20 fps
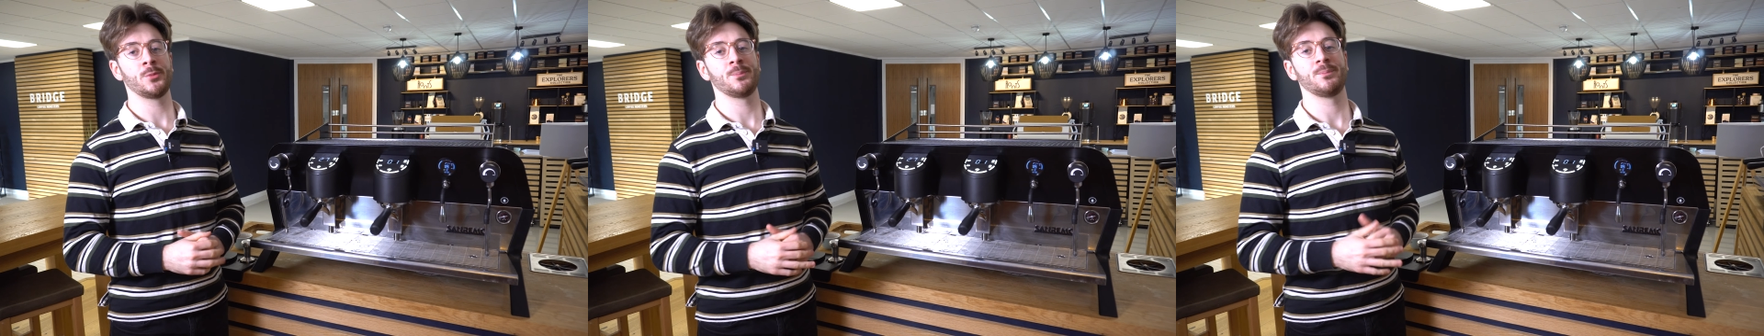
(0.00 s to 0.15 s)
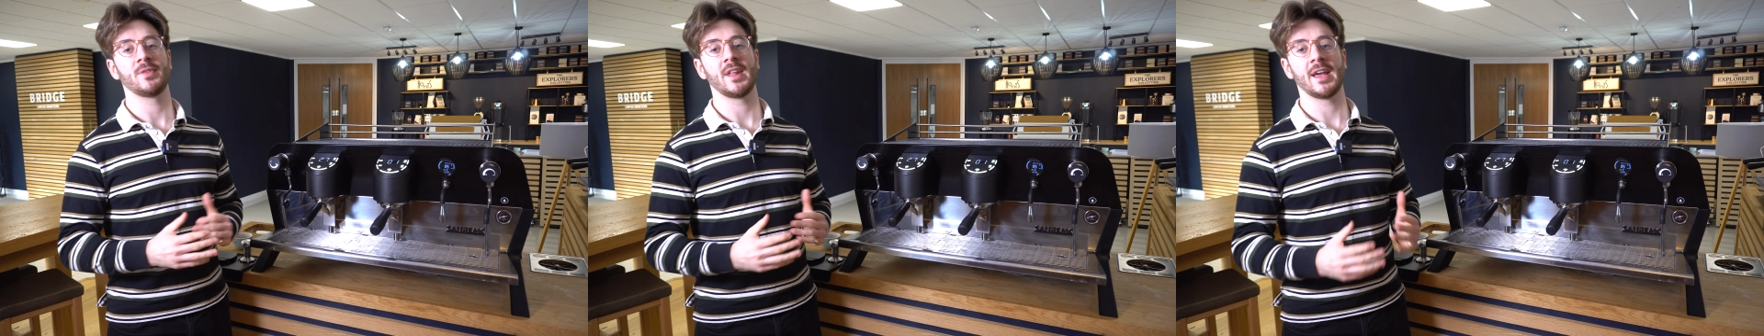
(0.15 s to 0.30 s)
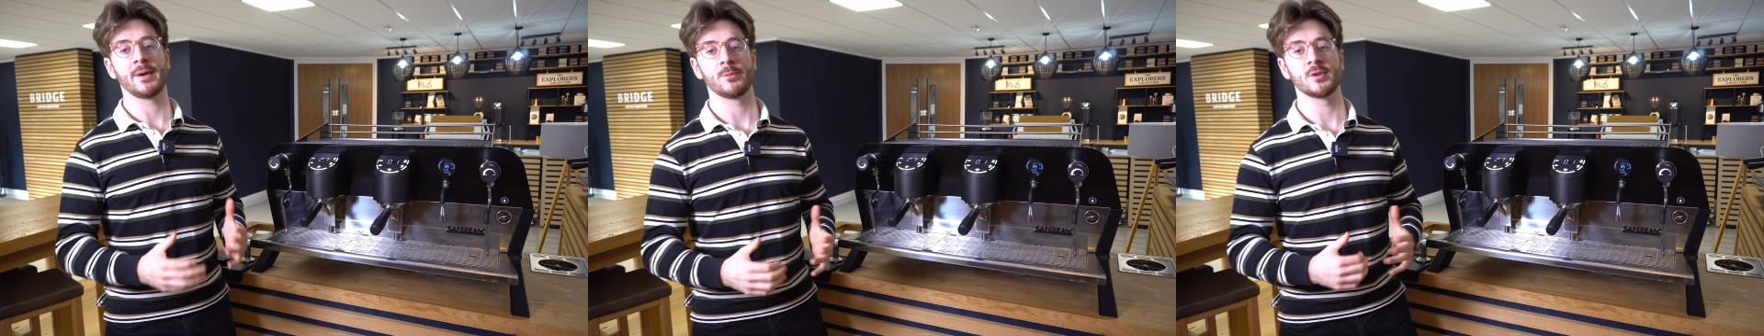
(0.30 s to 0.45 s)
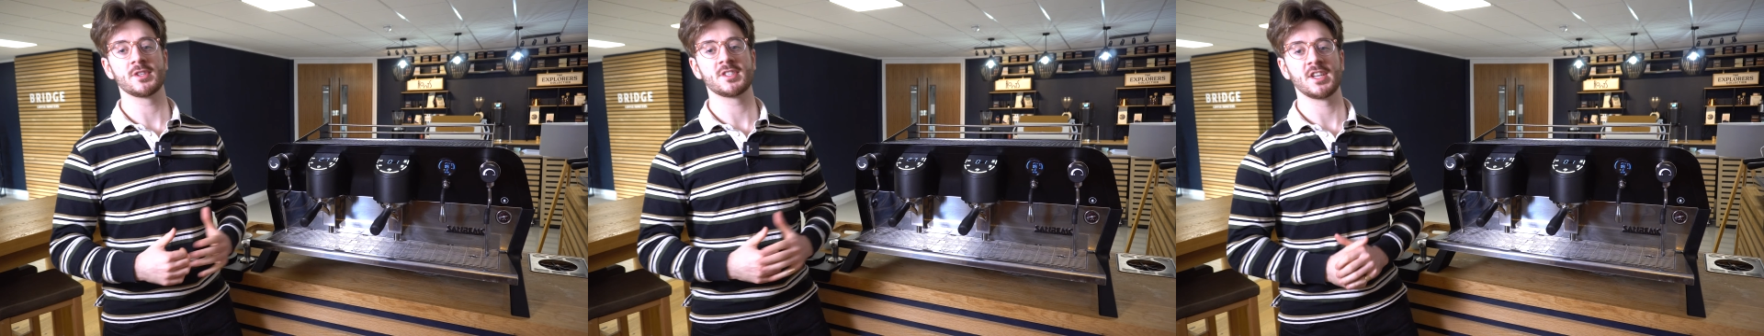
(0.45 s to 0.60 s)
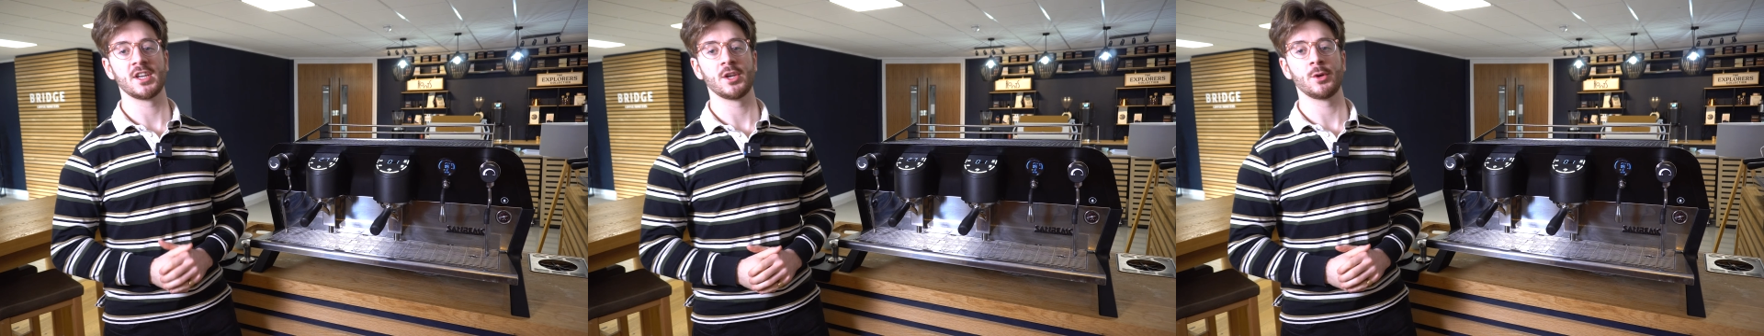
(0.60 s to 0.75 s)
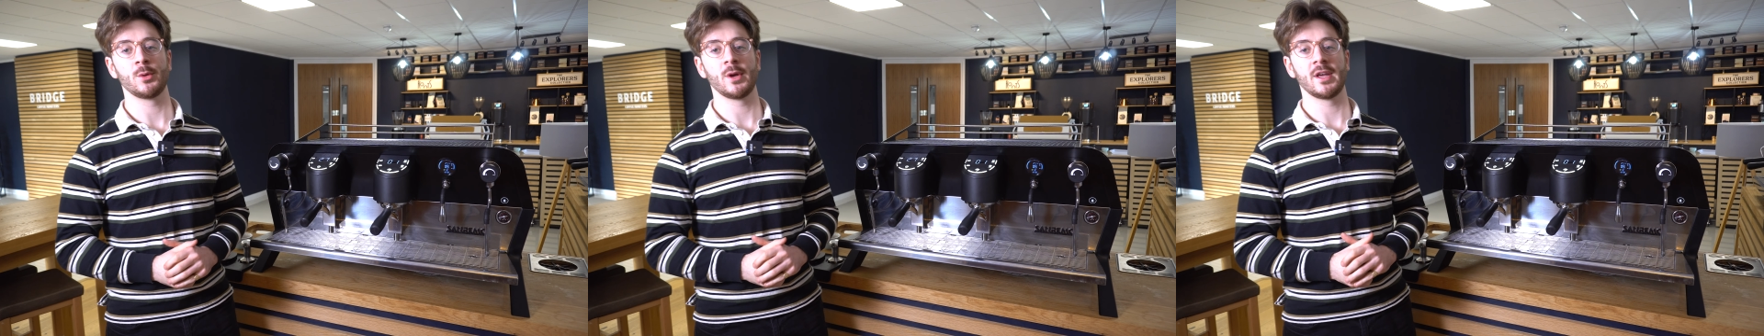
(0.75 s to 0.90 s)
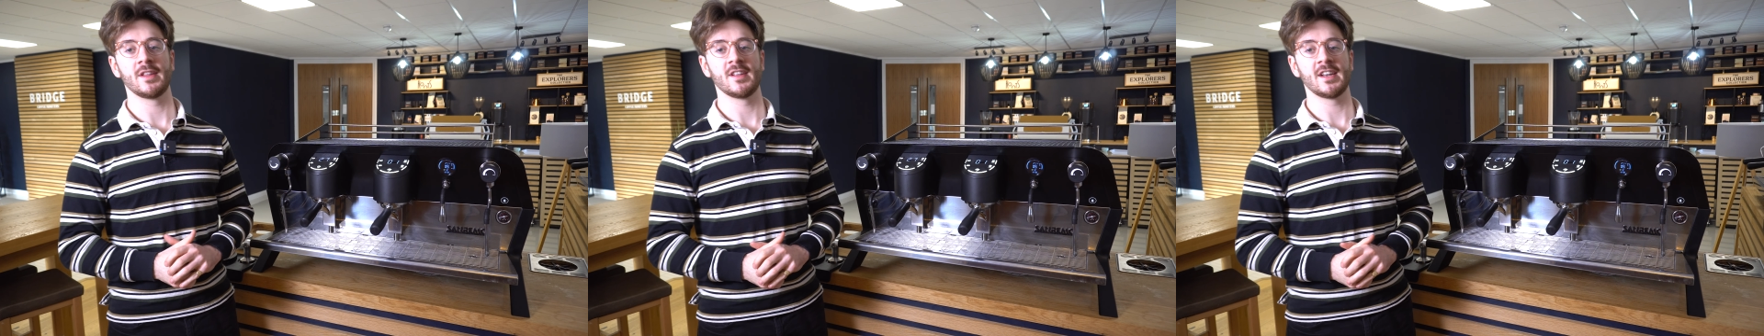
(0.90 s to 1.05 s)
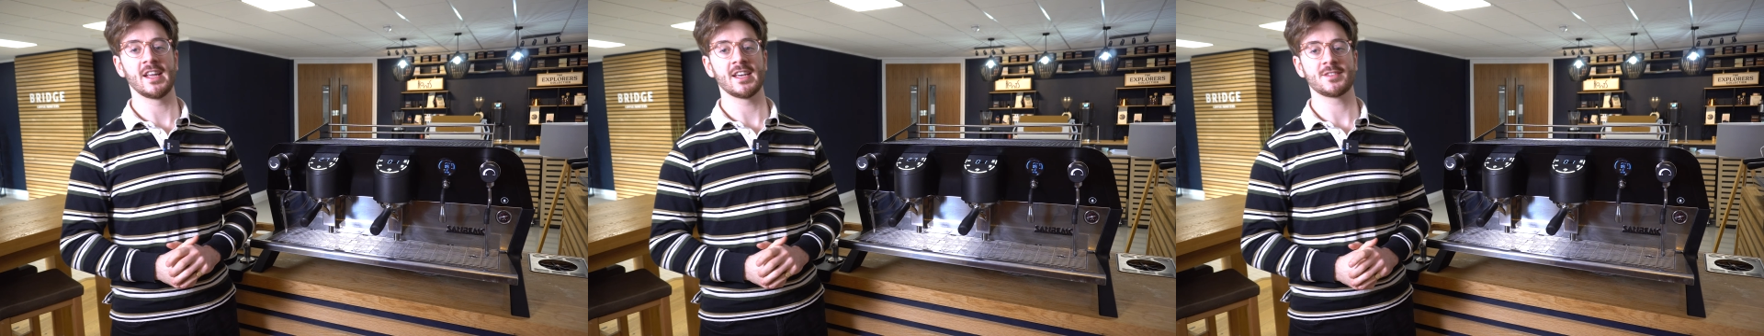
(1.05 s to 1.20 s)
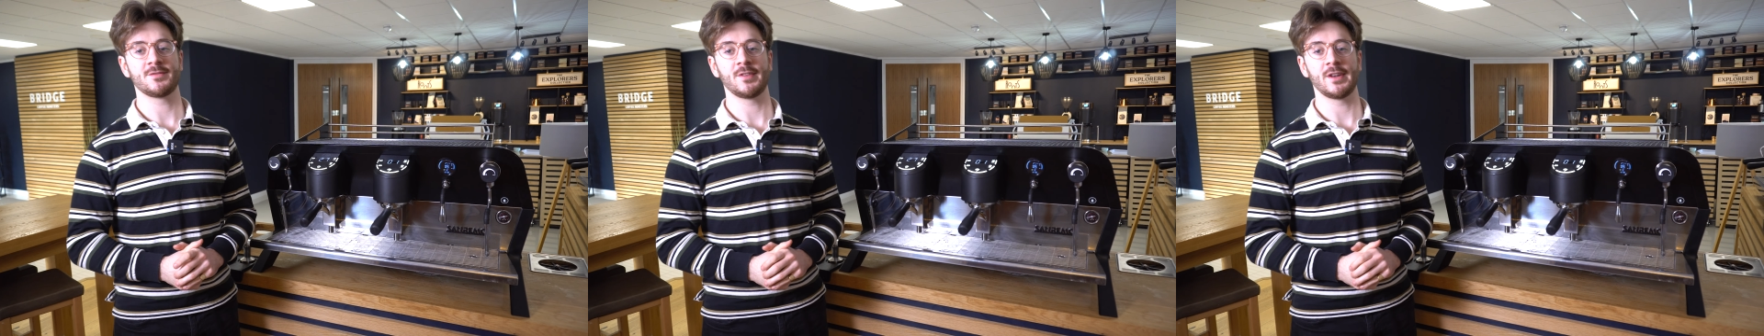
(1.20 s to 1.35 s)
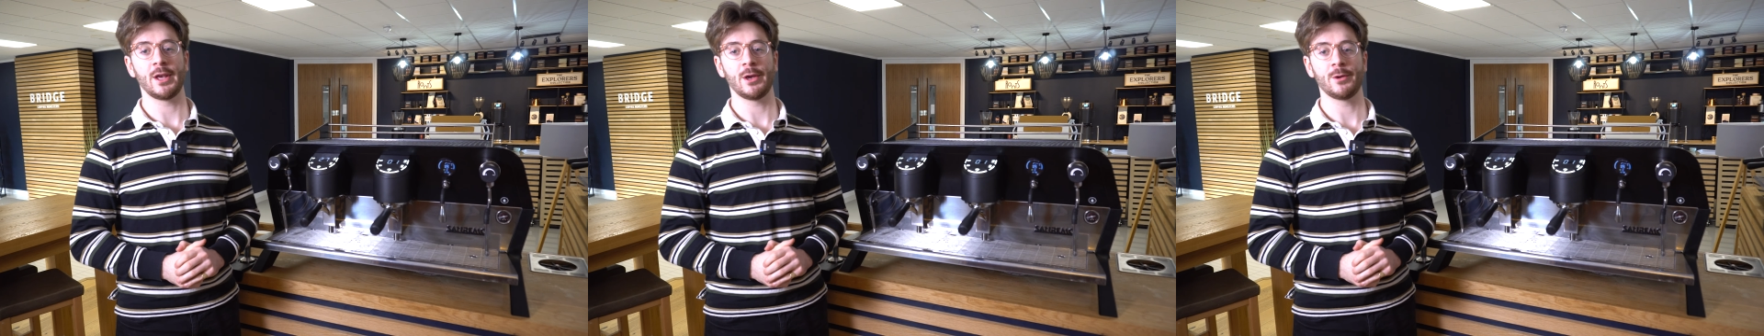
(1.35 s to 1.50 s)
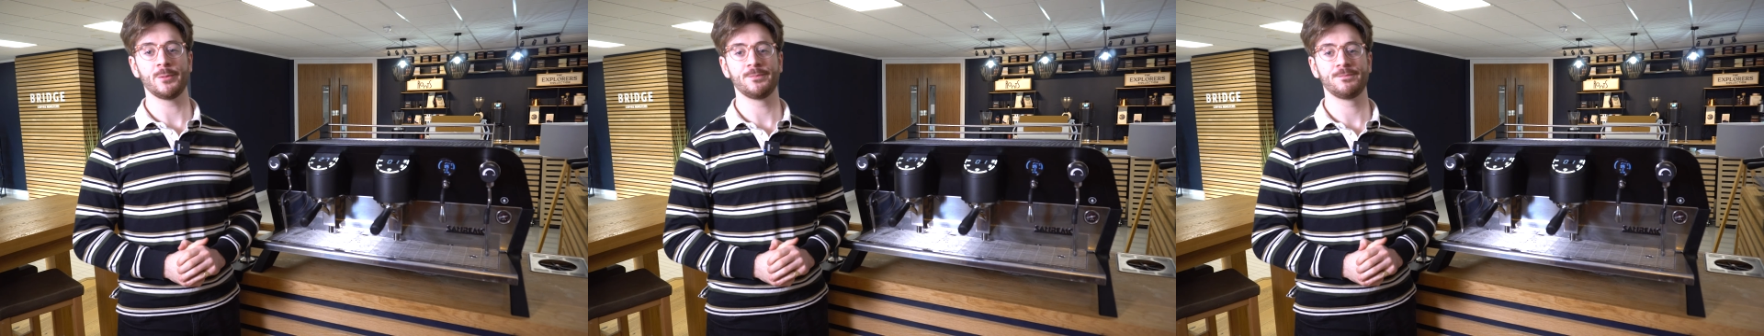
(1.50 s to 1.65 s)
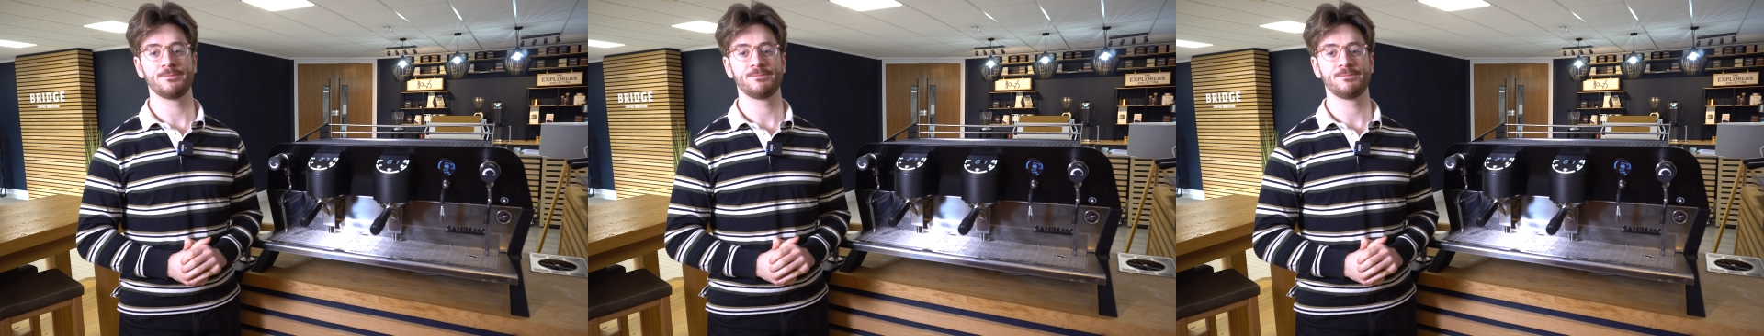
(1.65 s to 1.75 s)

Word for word: and we'll see you in the next video.